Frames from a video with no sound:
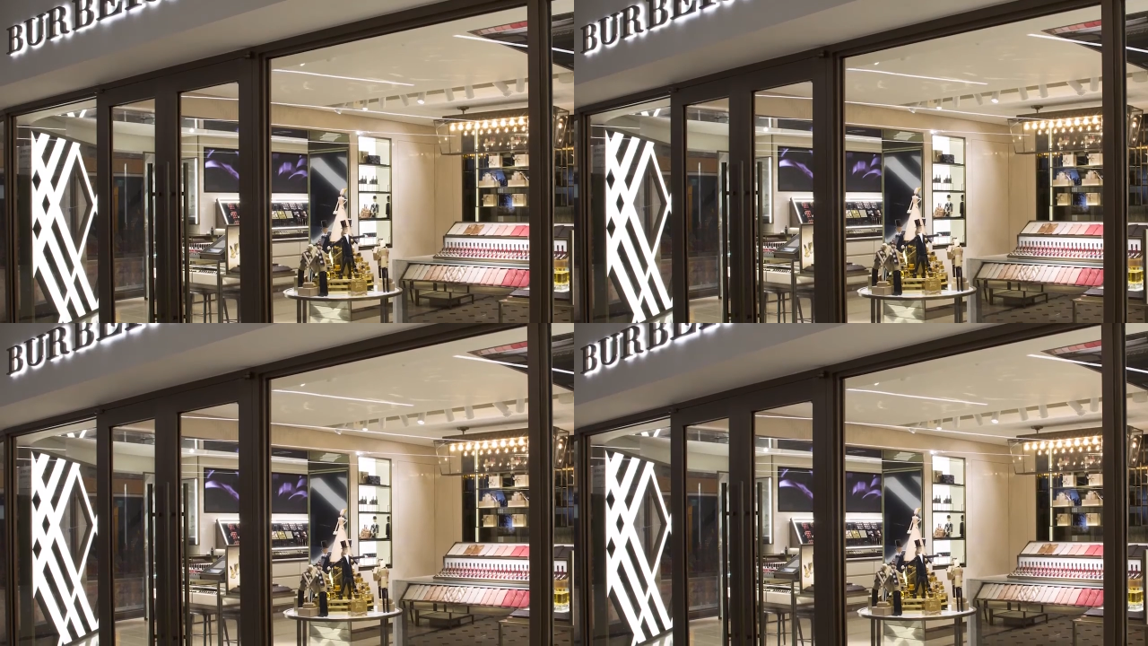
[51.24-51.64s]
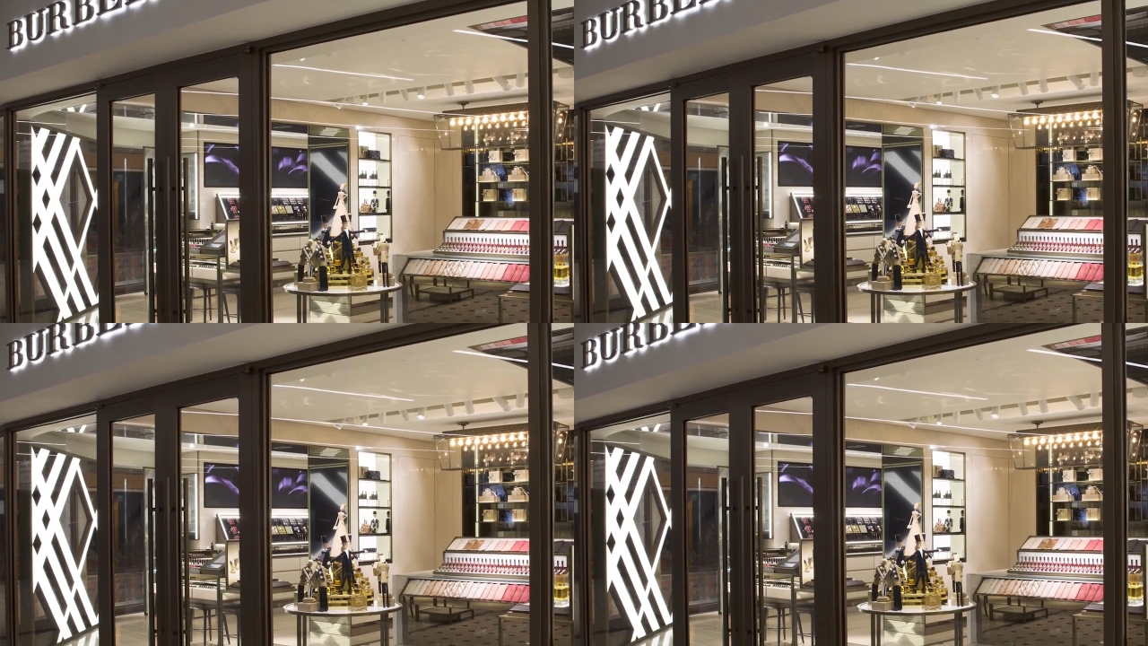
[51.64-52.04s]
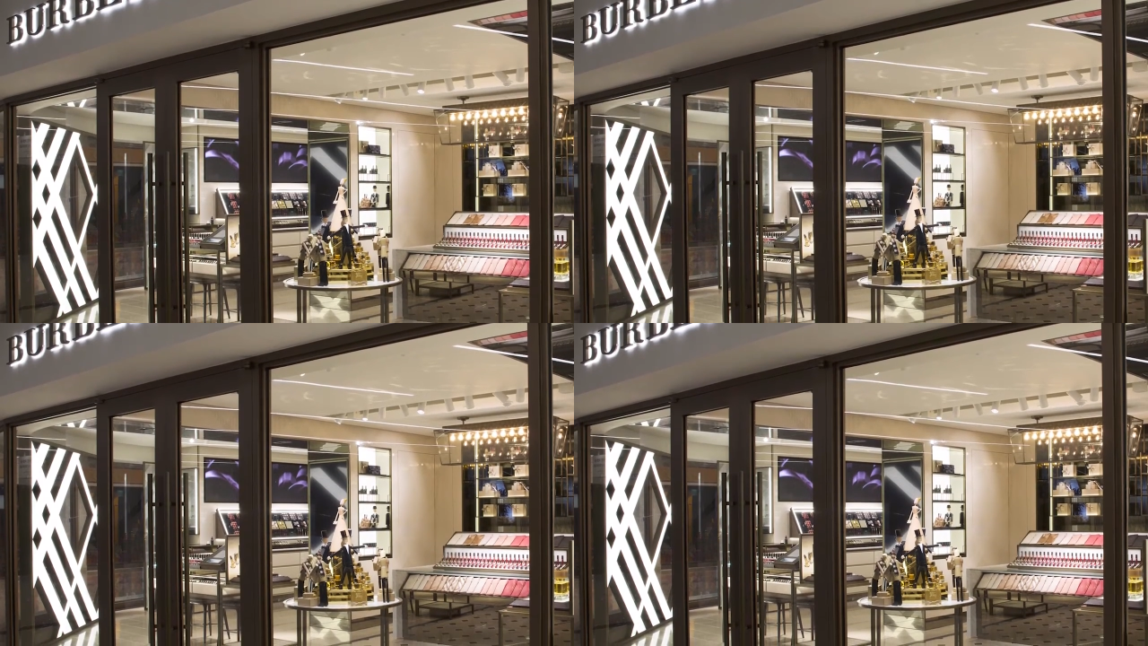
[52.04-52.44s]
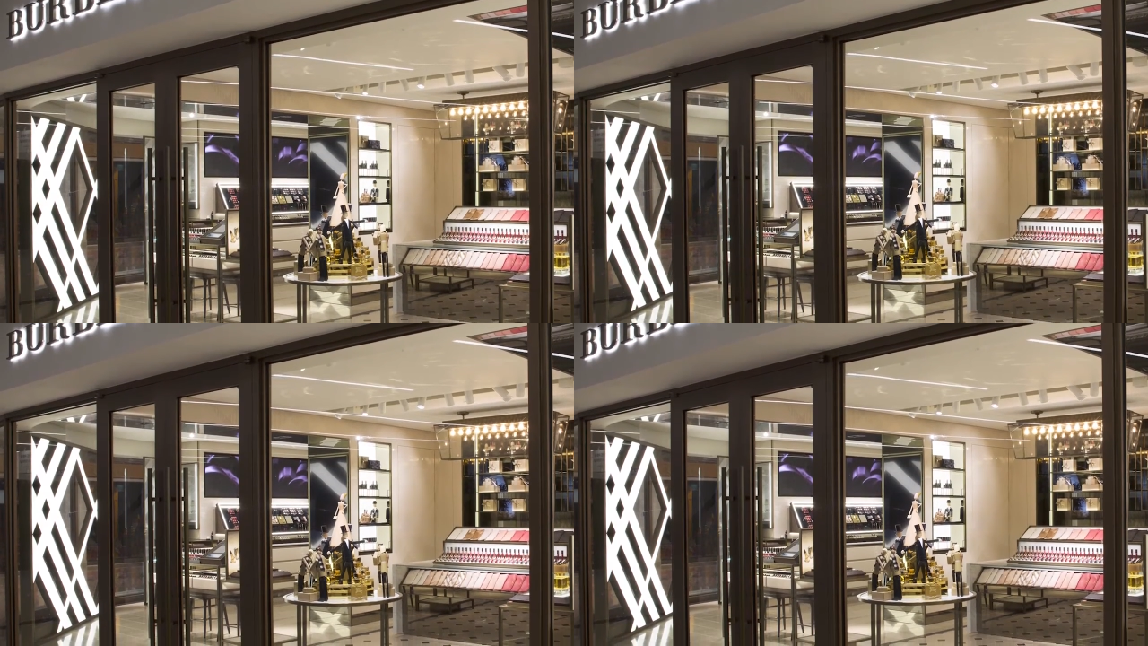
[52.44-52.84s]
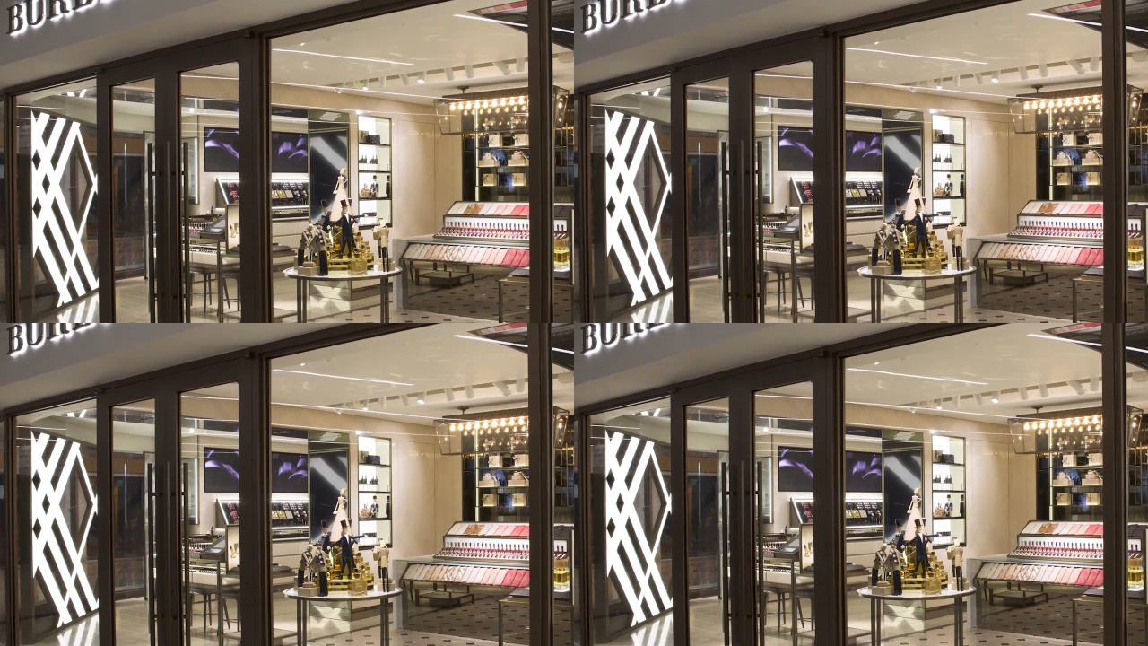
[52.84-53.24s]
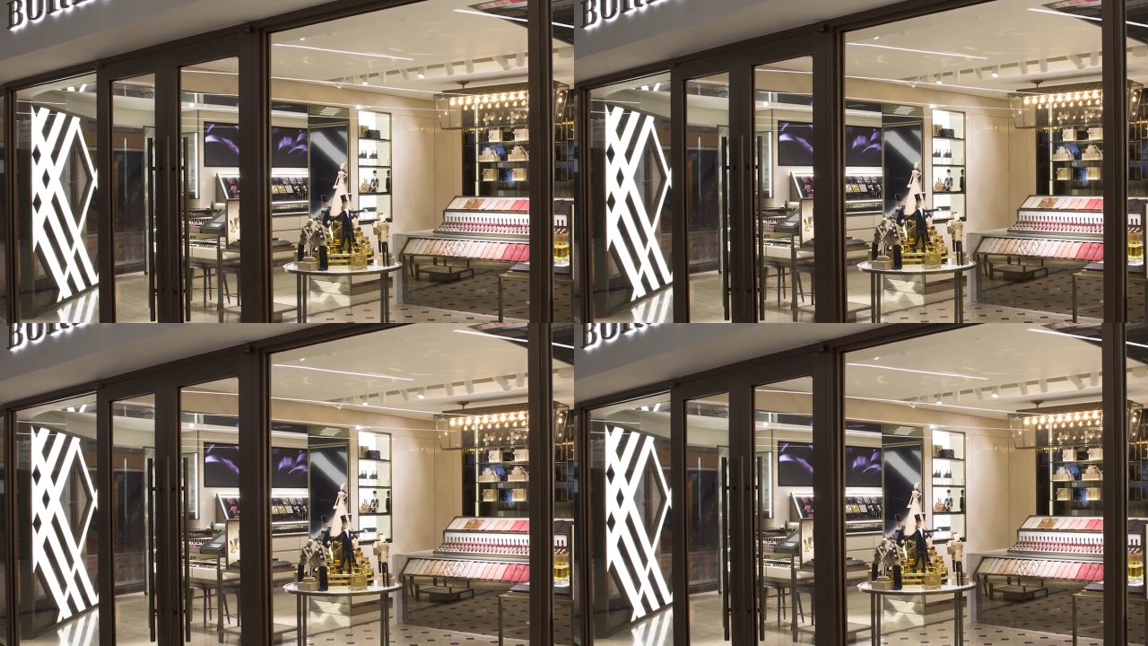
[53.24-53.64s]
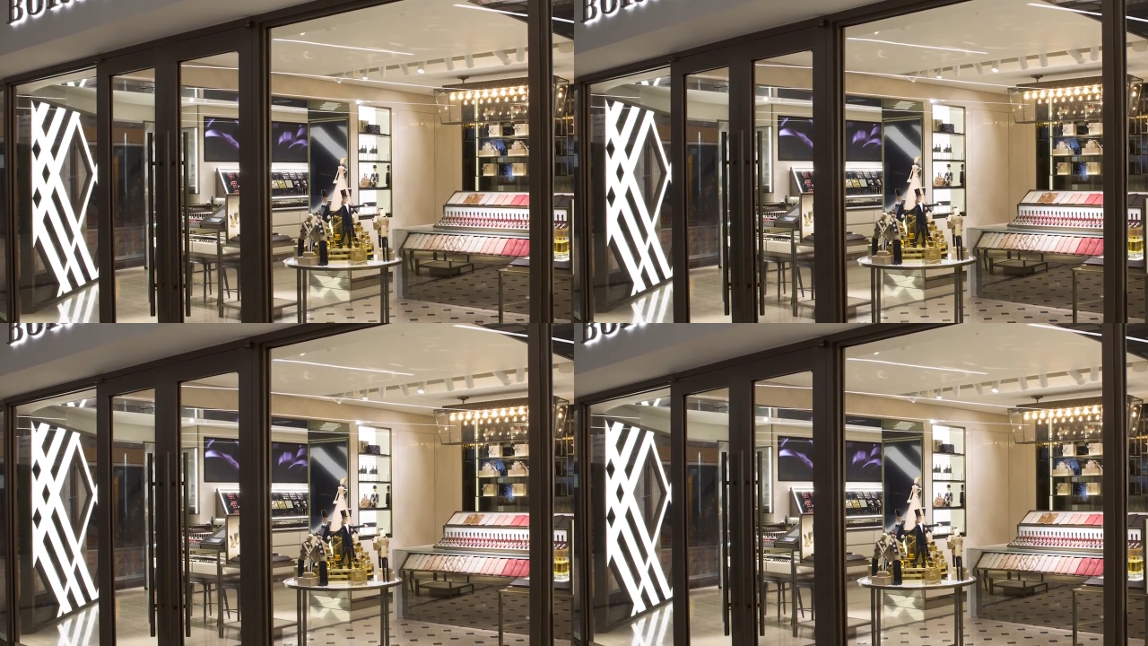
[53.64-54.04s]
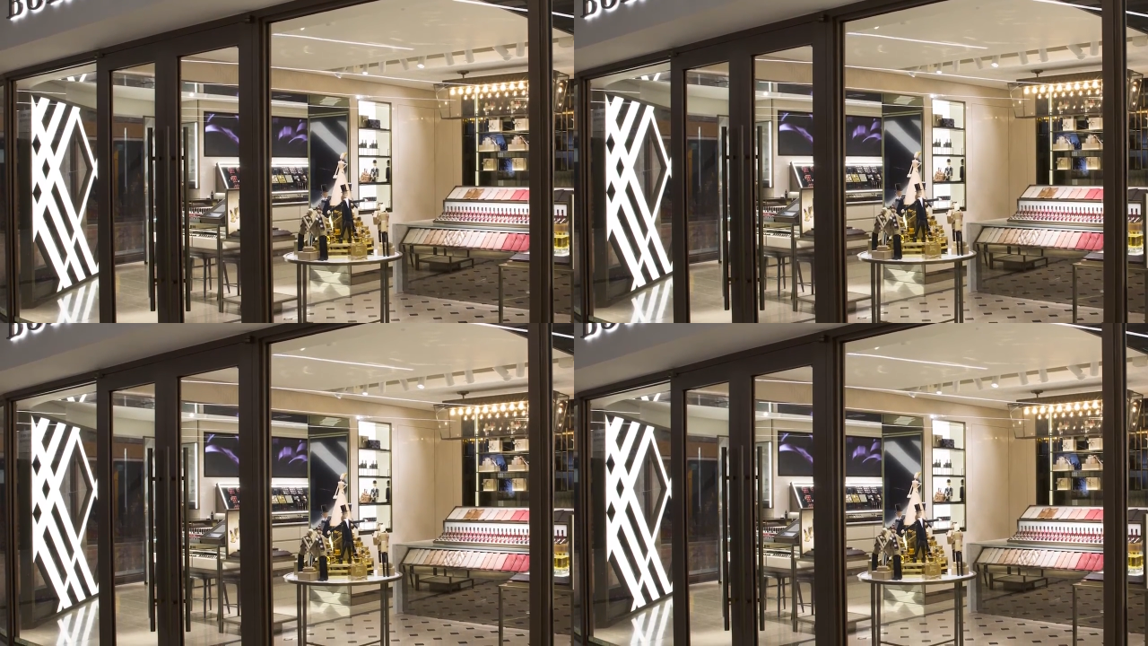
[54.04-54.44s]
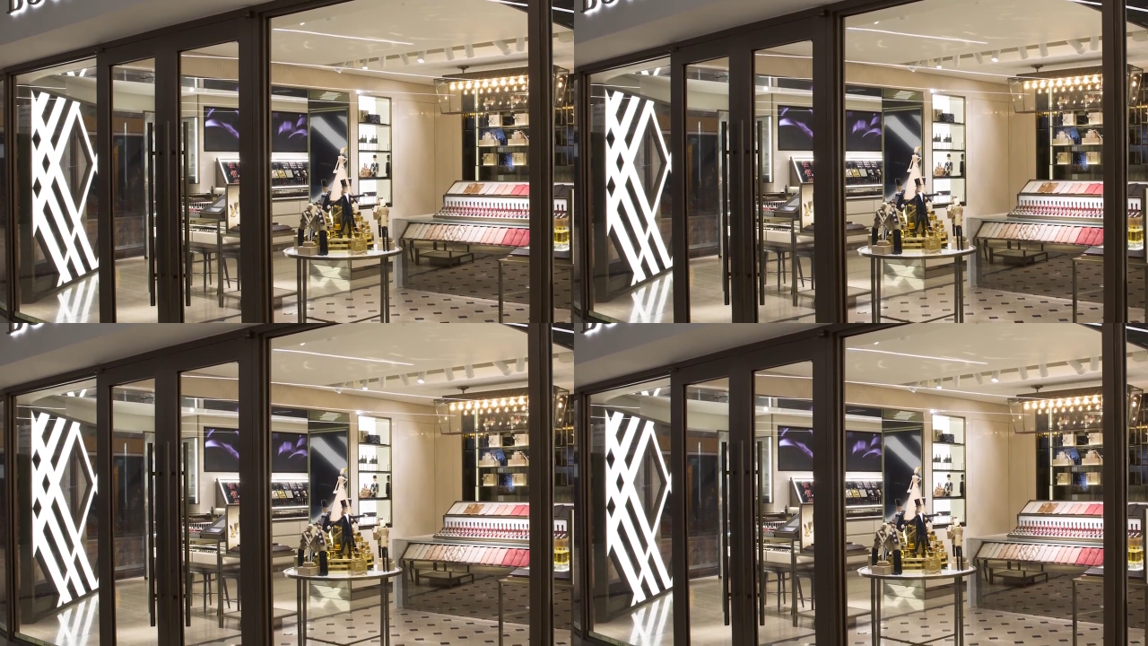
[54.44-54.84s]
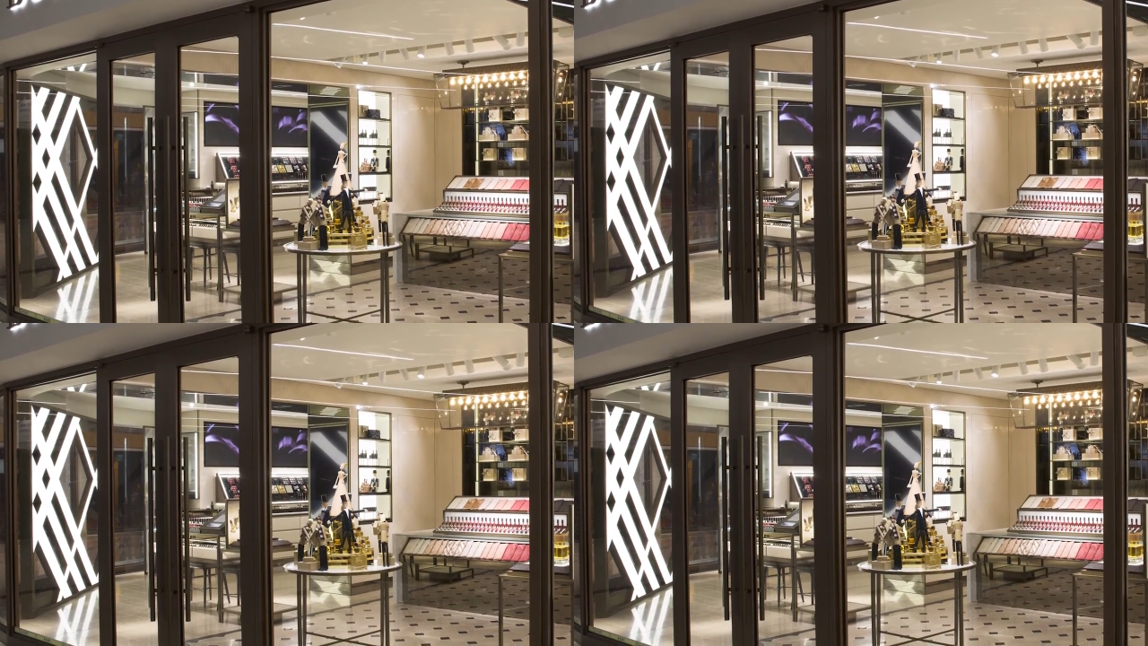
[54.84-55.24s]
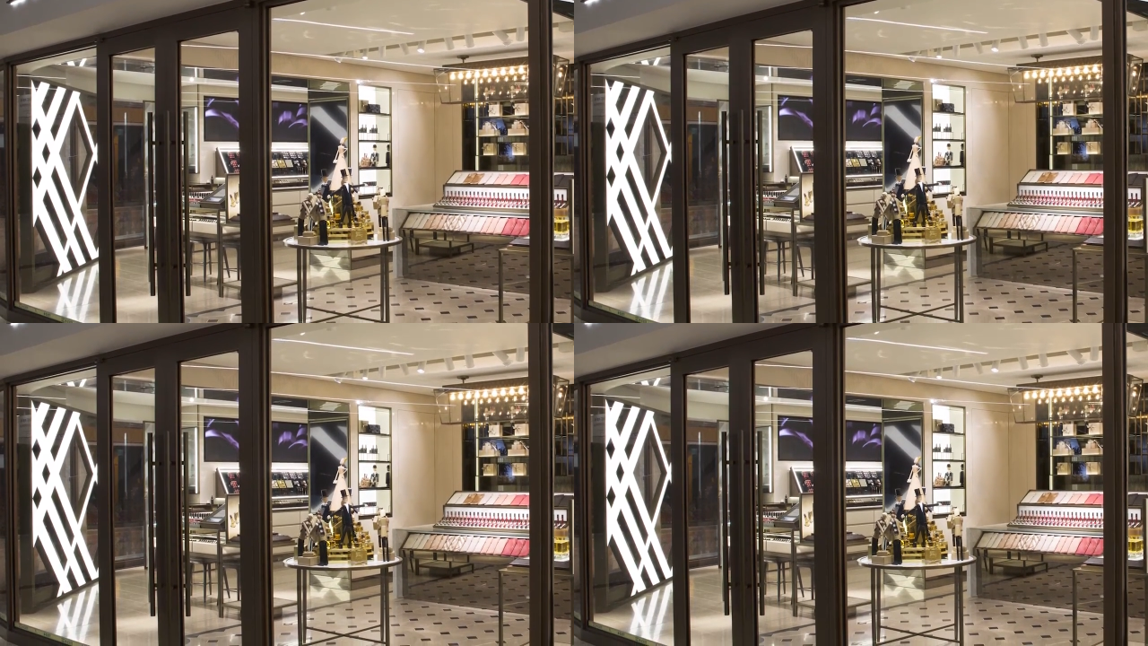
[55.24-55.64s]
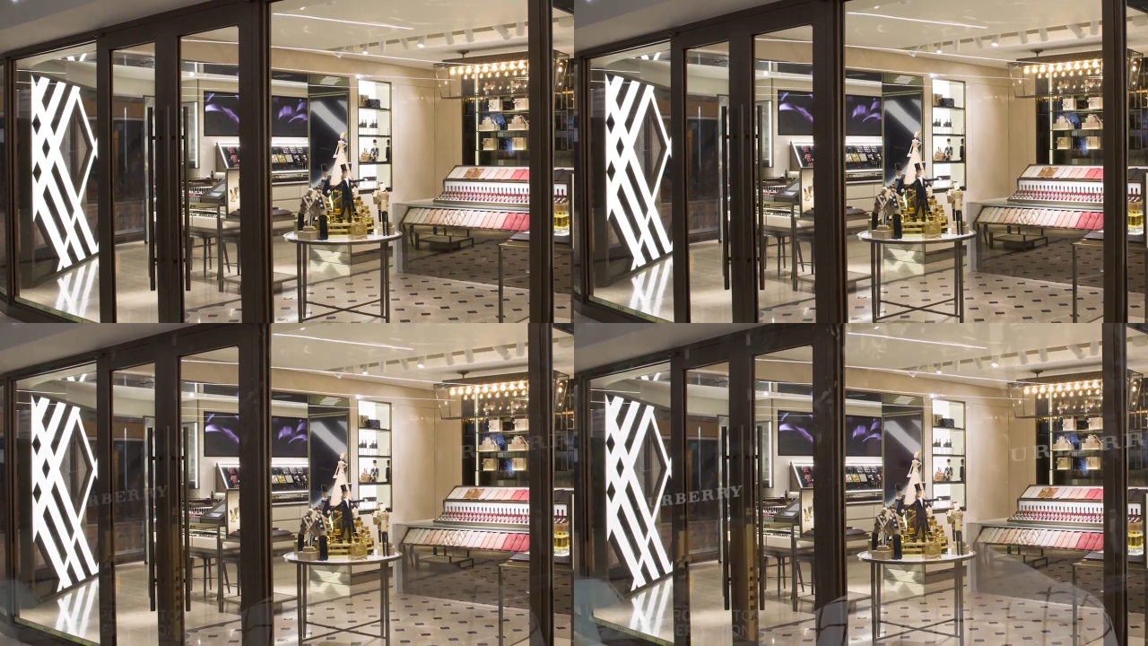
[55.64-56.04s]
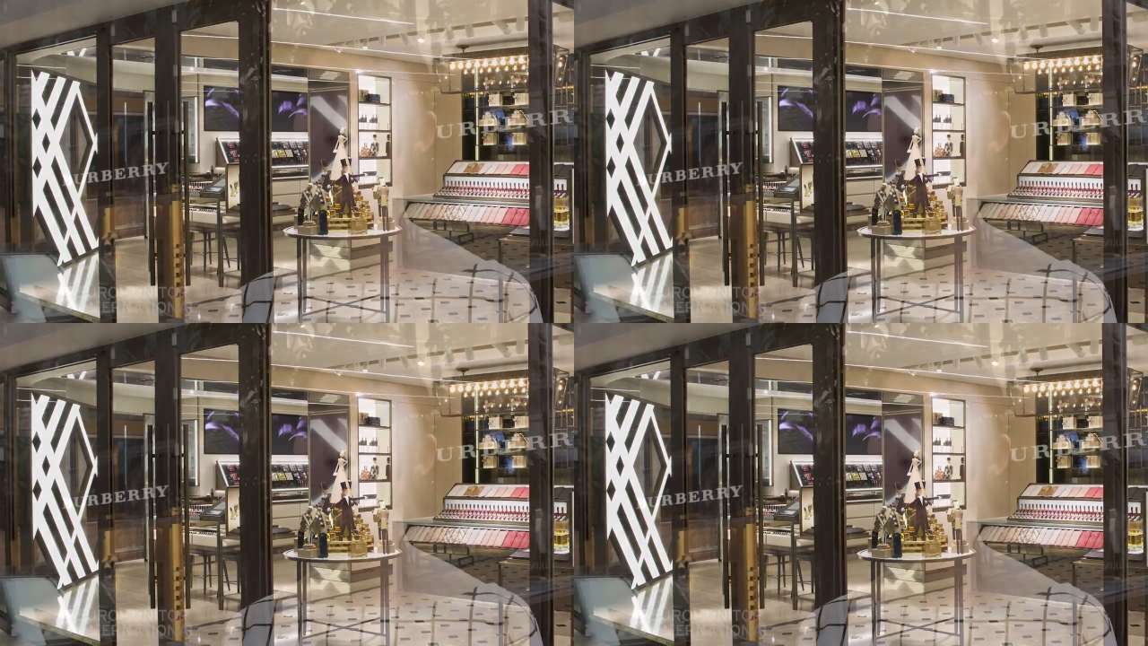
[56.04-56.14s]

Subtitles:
Nobody's mouth can be seen.